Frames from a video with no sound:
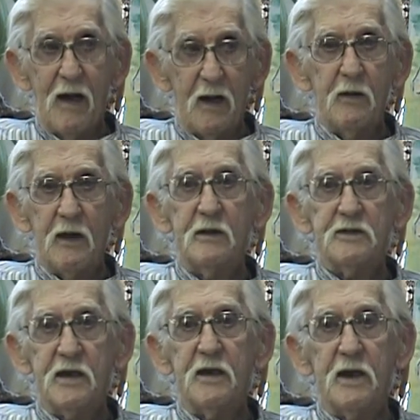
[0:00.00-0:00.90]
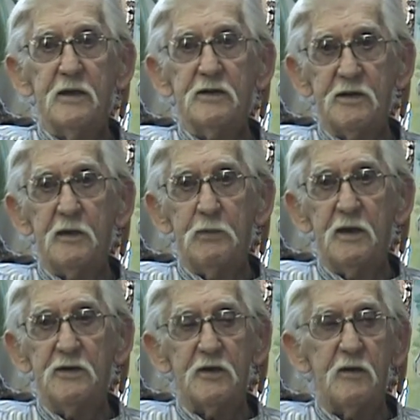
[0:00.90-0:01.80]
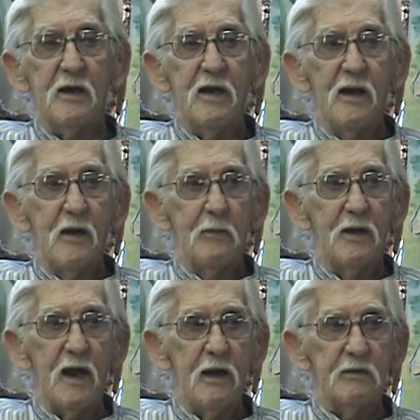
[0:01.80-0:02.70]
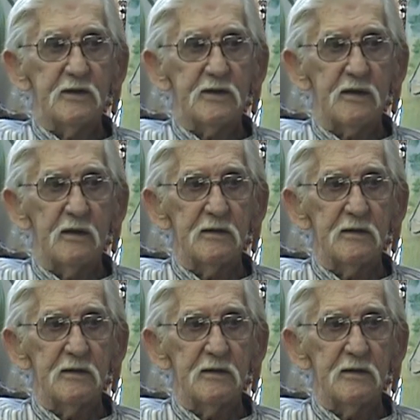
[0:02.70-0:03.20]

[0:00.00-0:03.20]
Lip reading: when I was a kid, I used to sit Pinzer, but I was